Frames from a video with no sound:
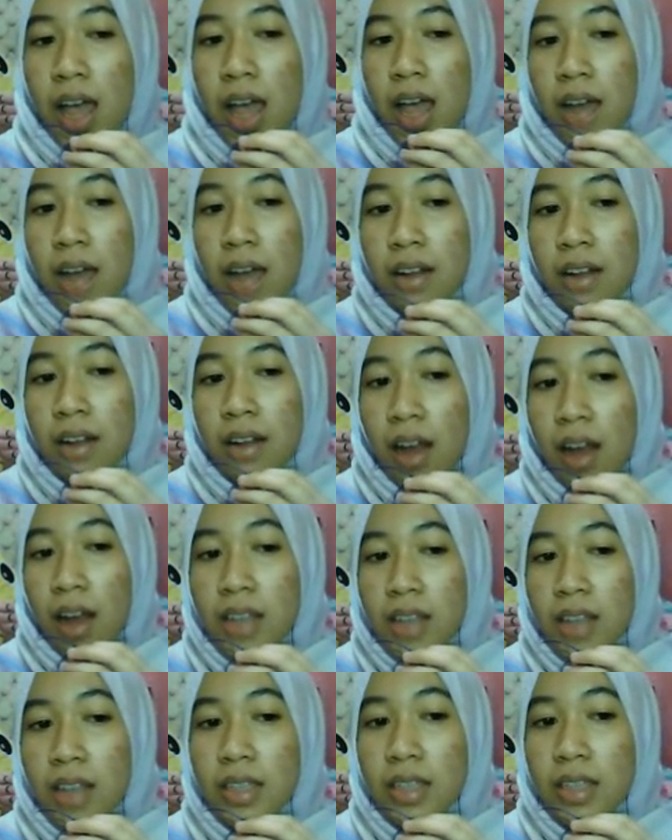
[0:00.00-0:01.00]
And the
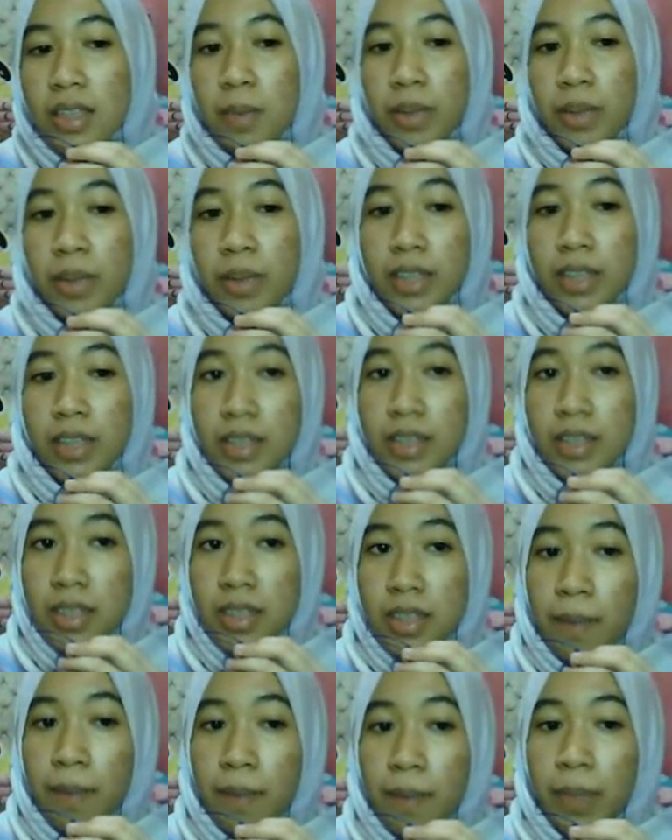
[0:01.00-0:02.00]
last, hypothesis.
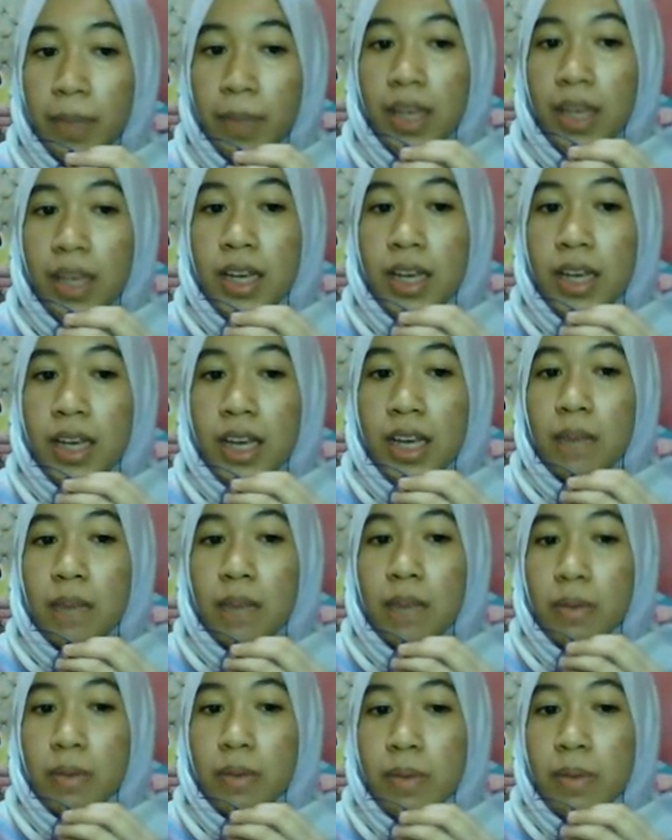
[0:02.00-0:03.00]
In
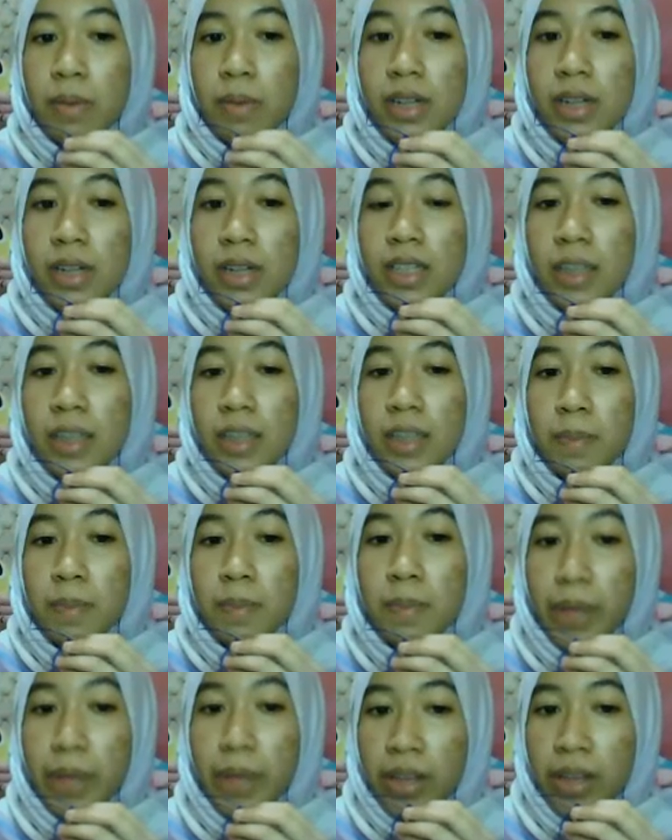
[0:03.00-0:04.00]
probability
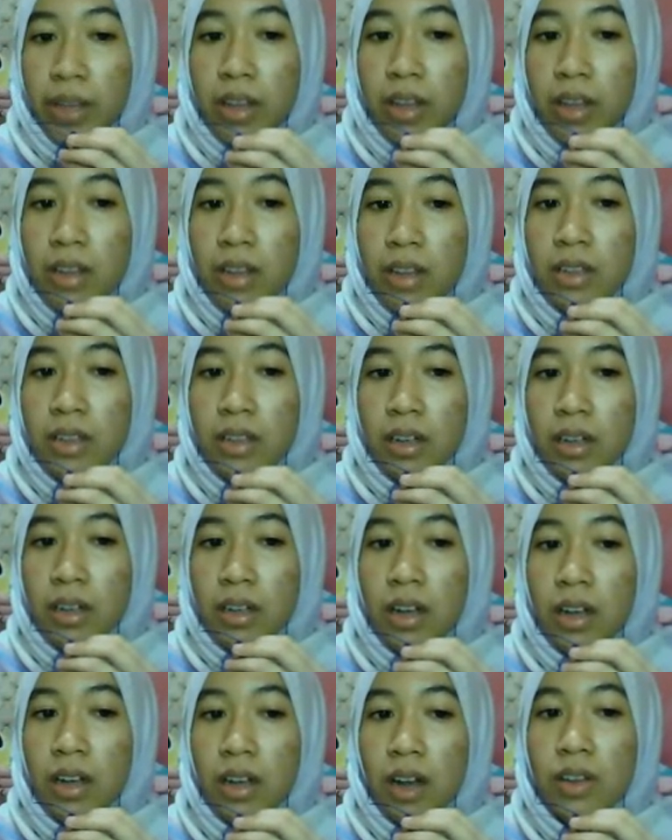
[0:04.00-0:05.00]
sampling, there is an
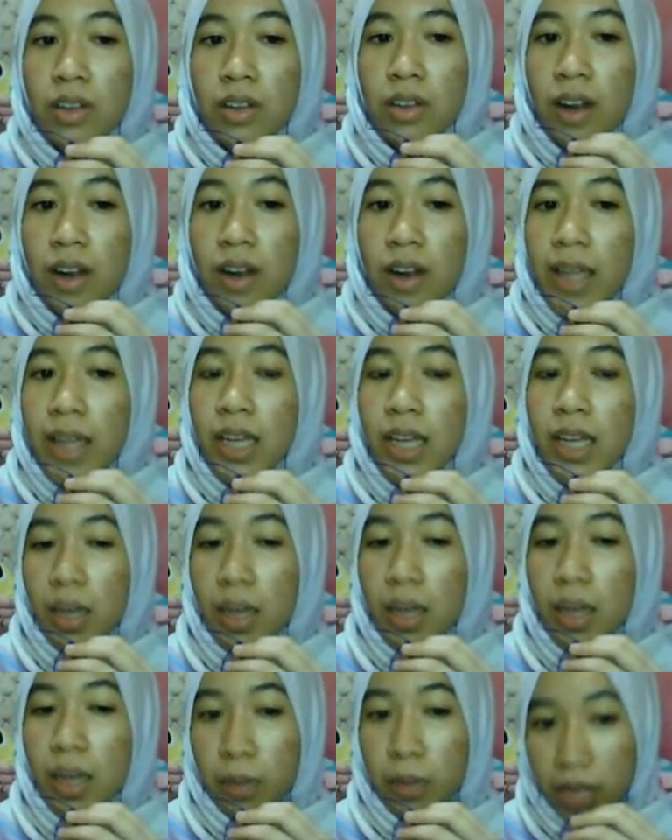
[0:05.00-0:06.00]
underlying
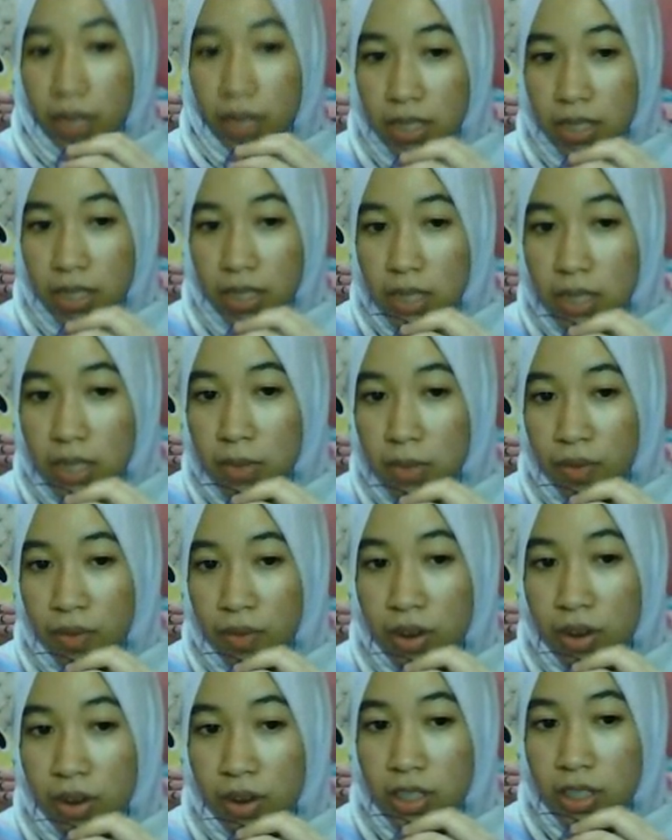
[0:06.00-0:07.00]
hypothesis
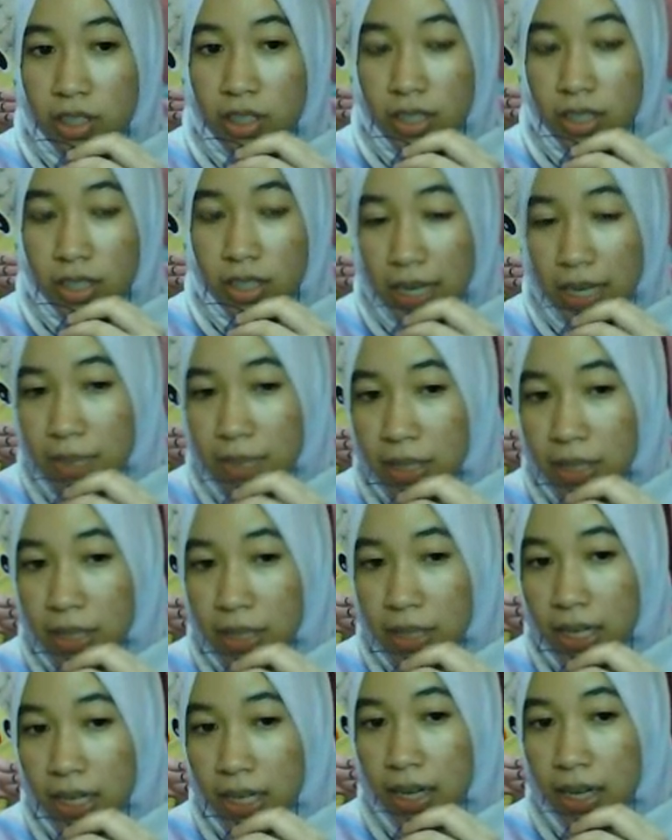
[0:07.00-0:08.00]
before the study begins,